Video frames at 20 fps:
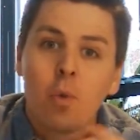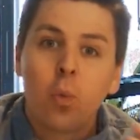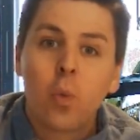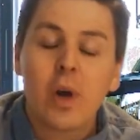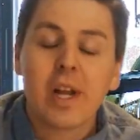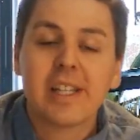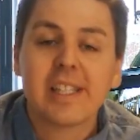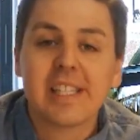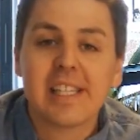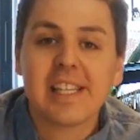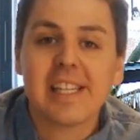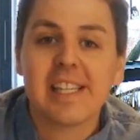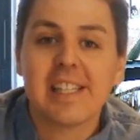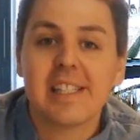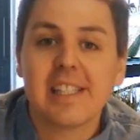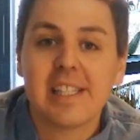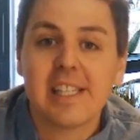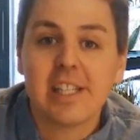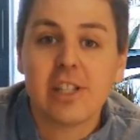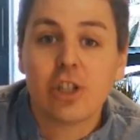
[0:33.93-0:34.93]
with
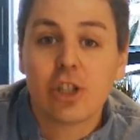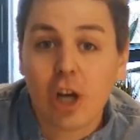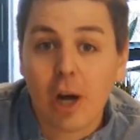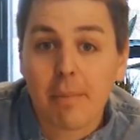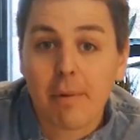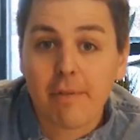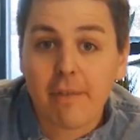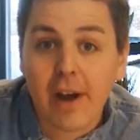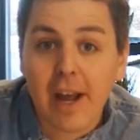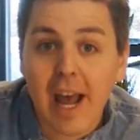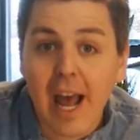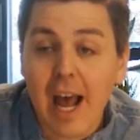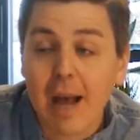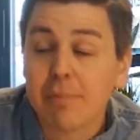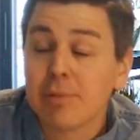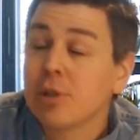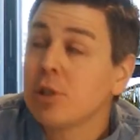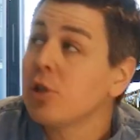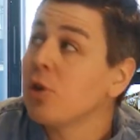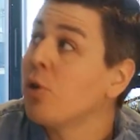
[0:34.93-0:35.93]
the Shopify
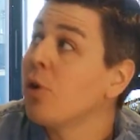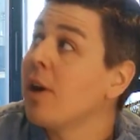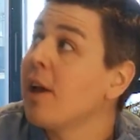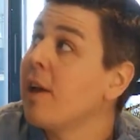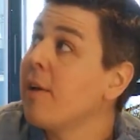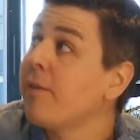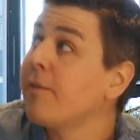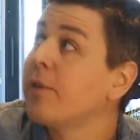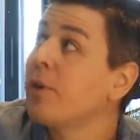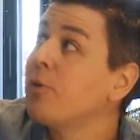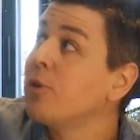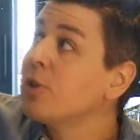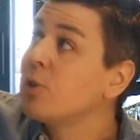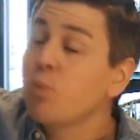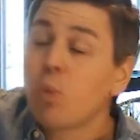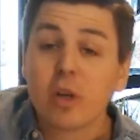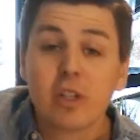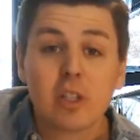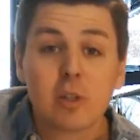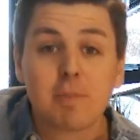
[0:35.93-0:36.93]
apps. So if there is
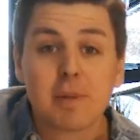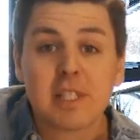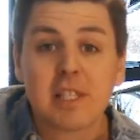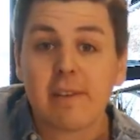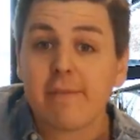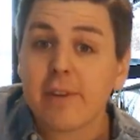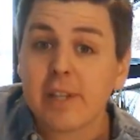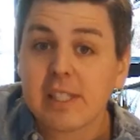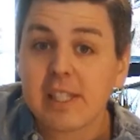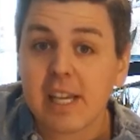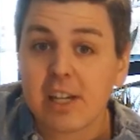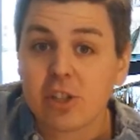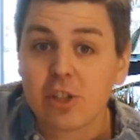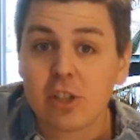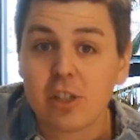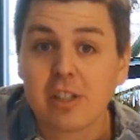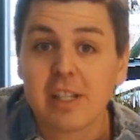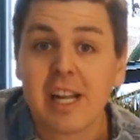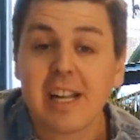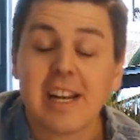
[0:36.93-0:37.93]
one specific
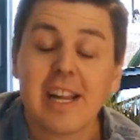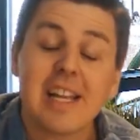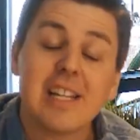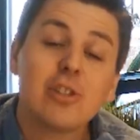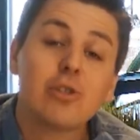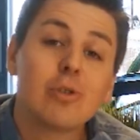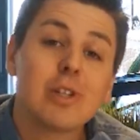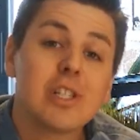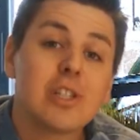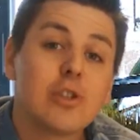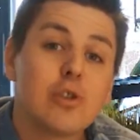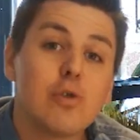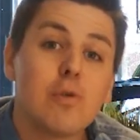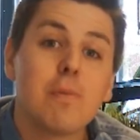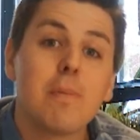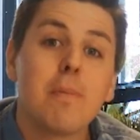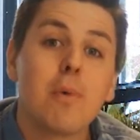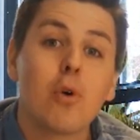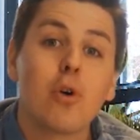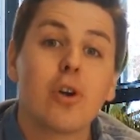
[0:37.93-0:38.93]
section that interests you
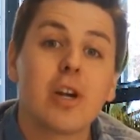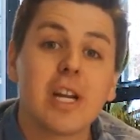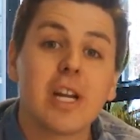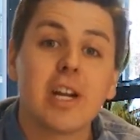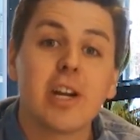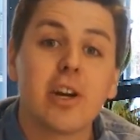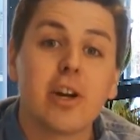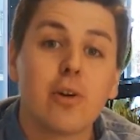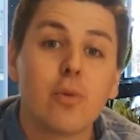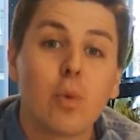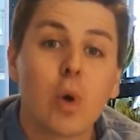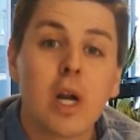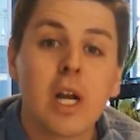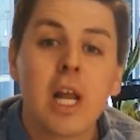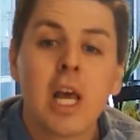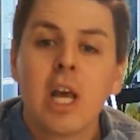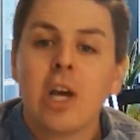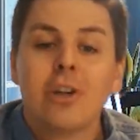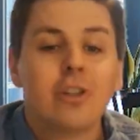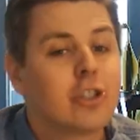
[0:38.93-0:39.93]
more than another one,
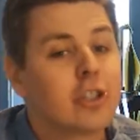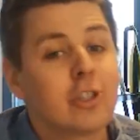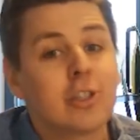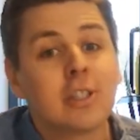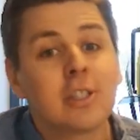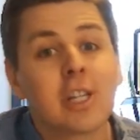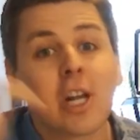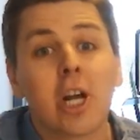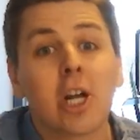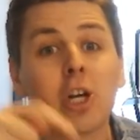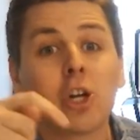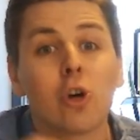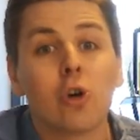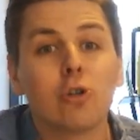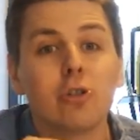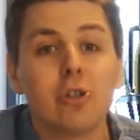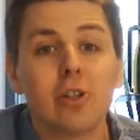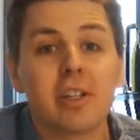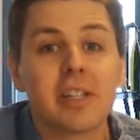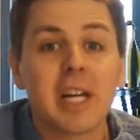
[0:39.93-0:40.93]
just go
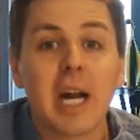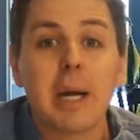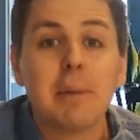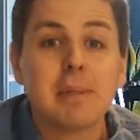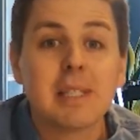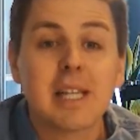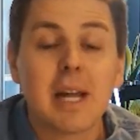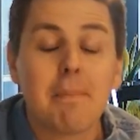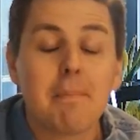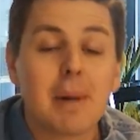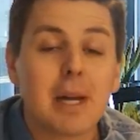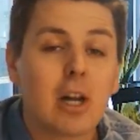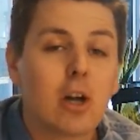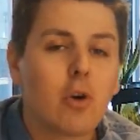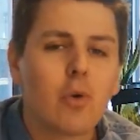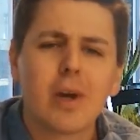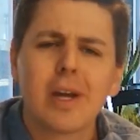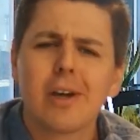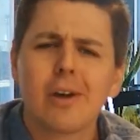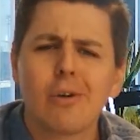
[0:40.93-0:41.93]
to the timestamp
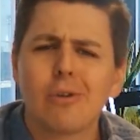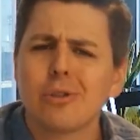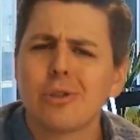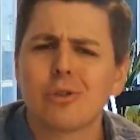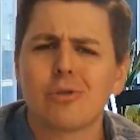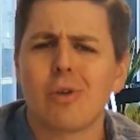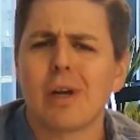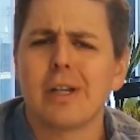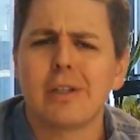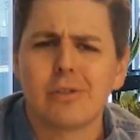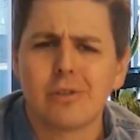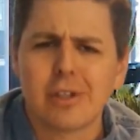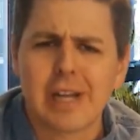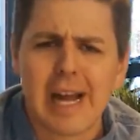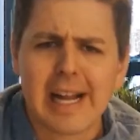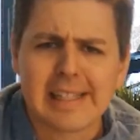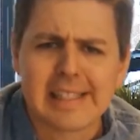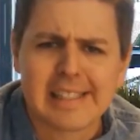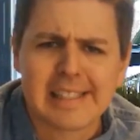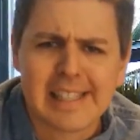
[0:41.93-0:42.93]
below and go straight to
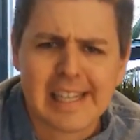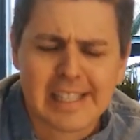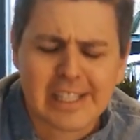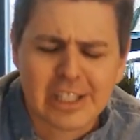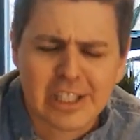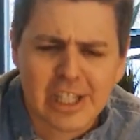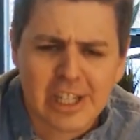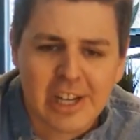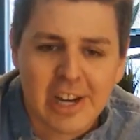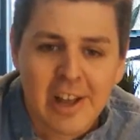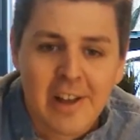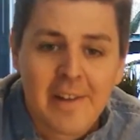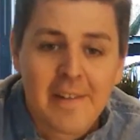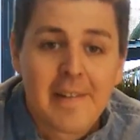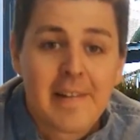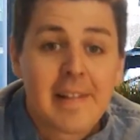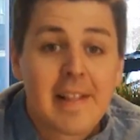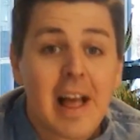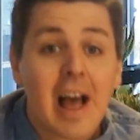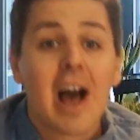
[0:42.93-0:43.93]
that section.
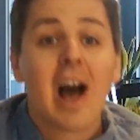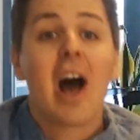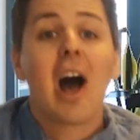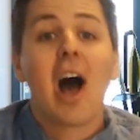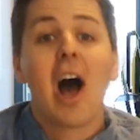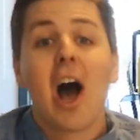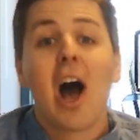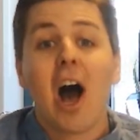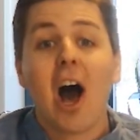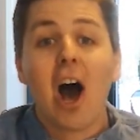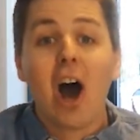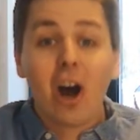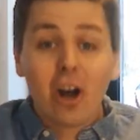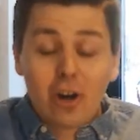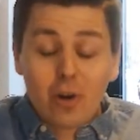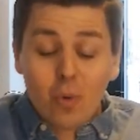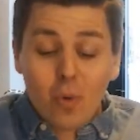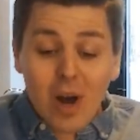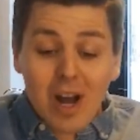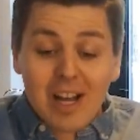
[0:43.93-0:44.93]

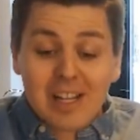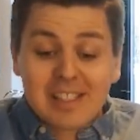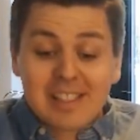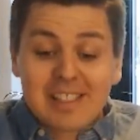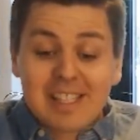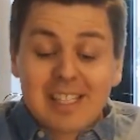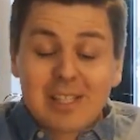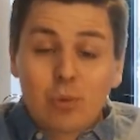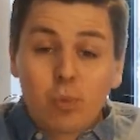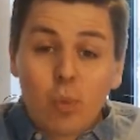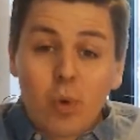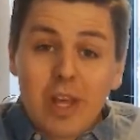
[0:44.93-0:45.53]
Otherwise, this